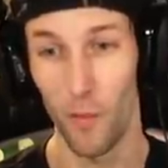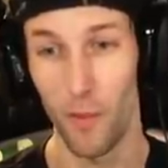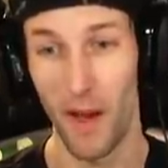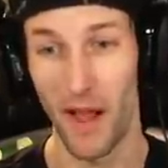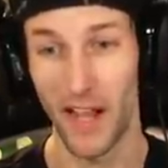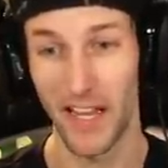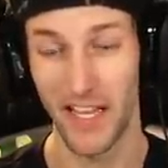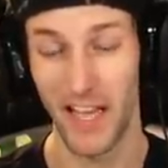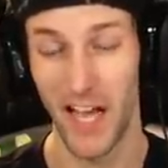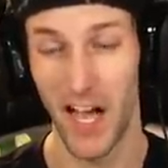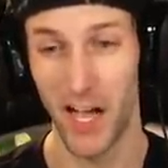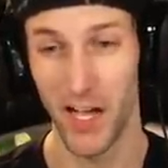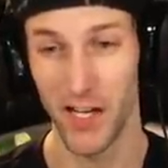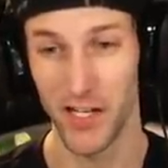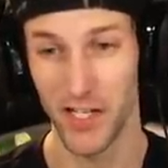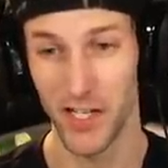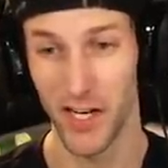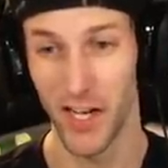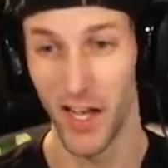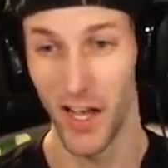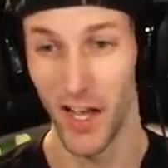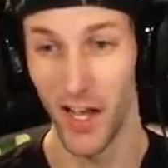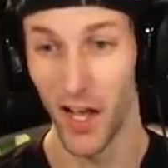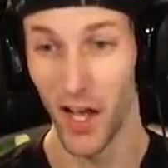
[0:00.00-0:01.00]
oh my gosh.
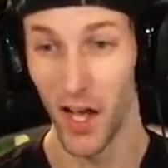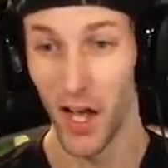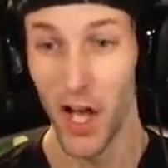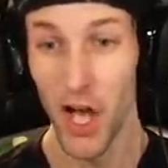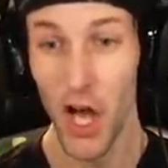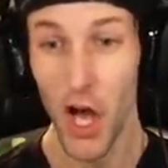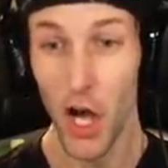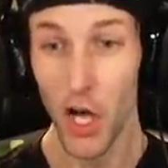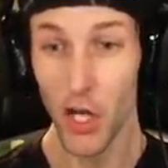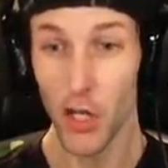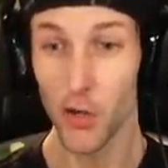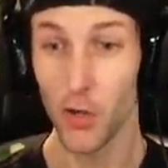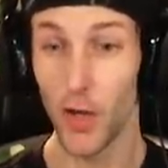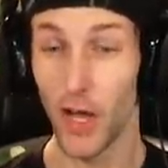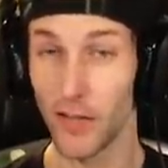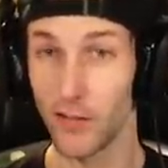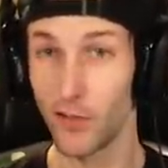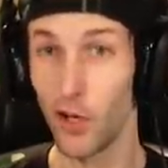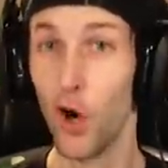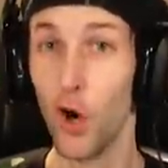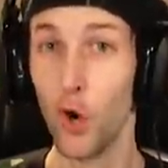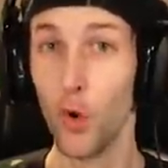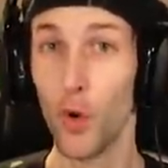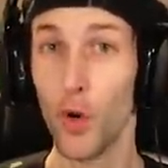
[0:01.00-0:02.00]
You guys,
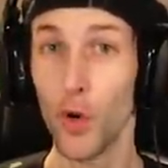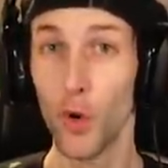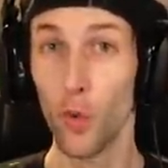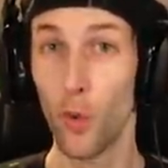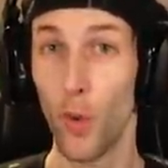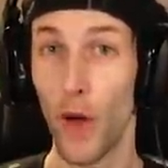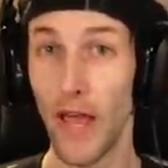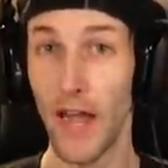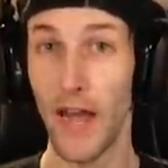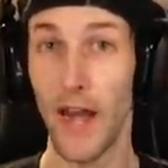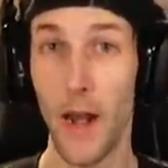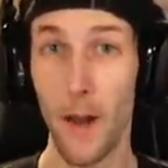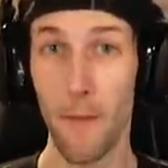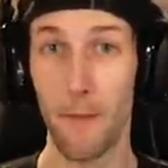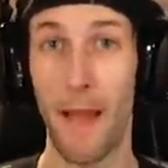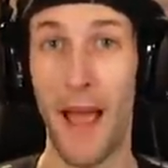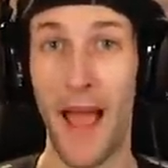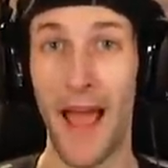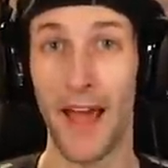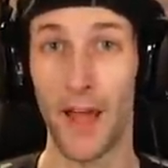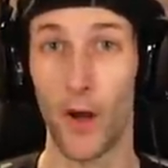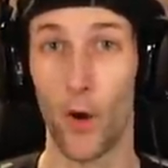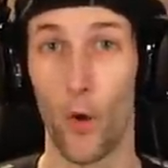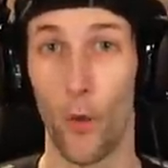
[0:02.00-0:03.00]
who would win in a
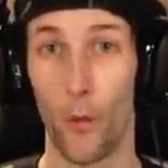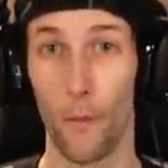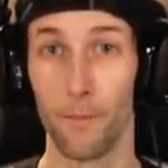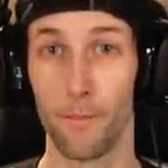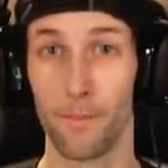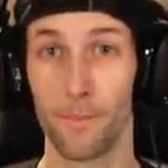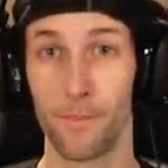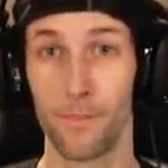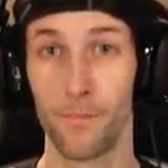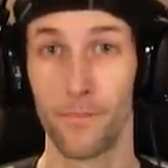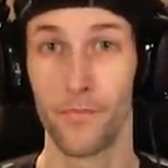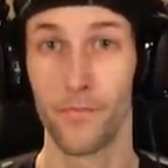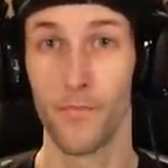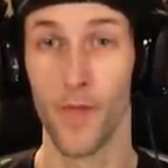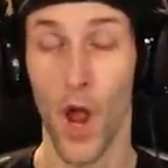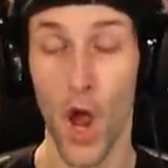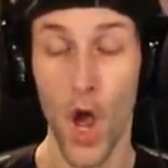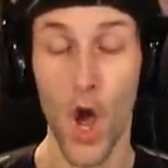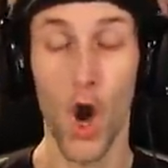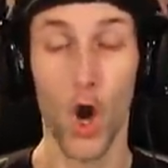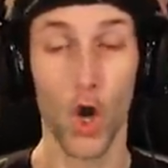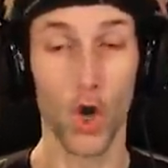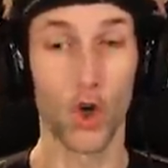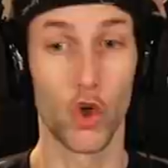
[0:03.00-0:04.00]
battle?
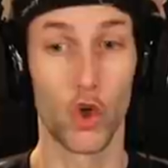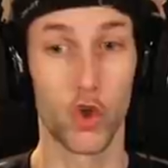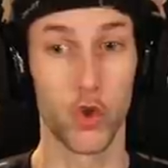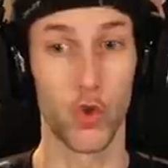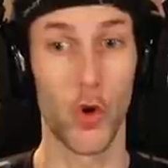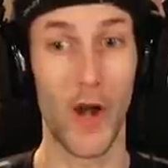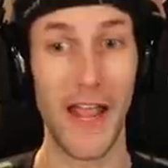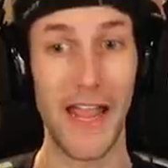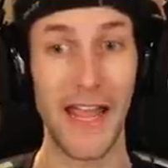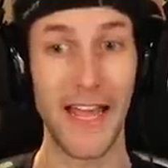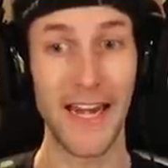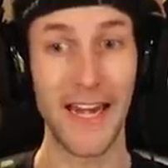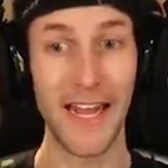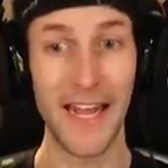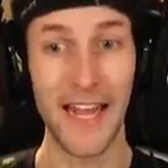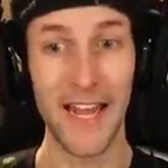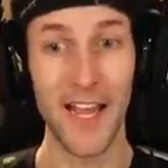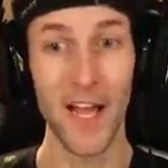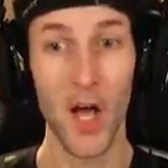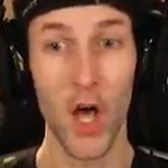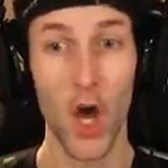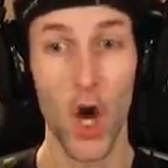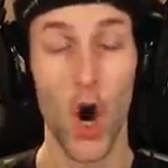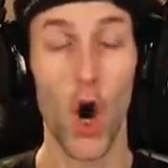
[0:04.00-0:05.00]

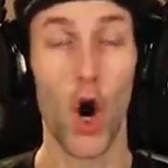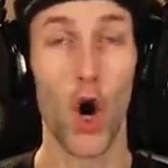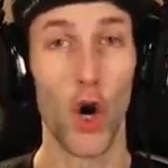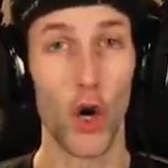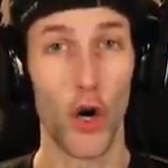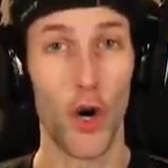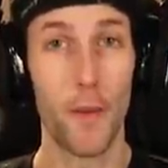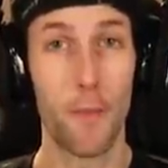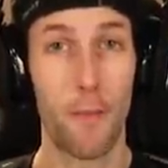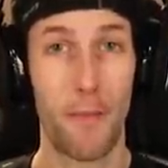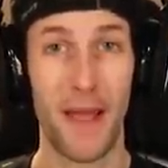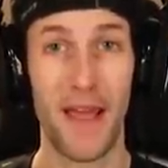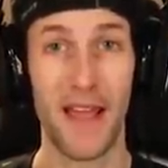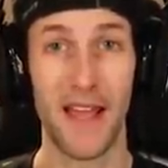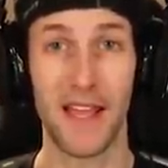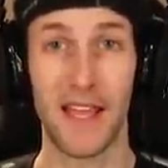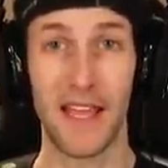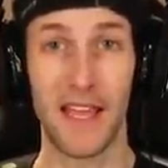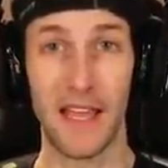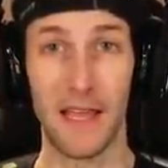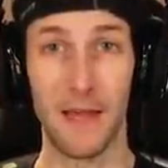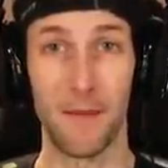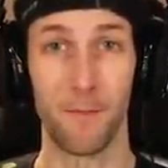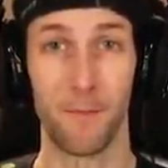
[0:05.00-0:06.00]
Granny or
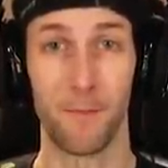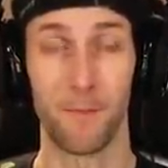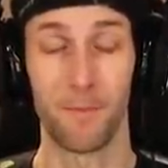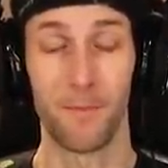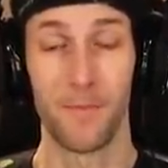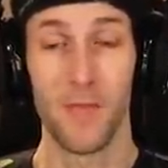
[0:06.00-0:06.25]
Piggy?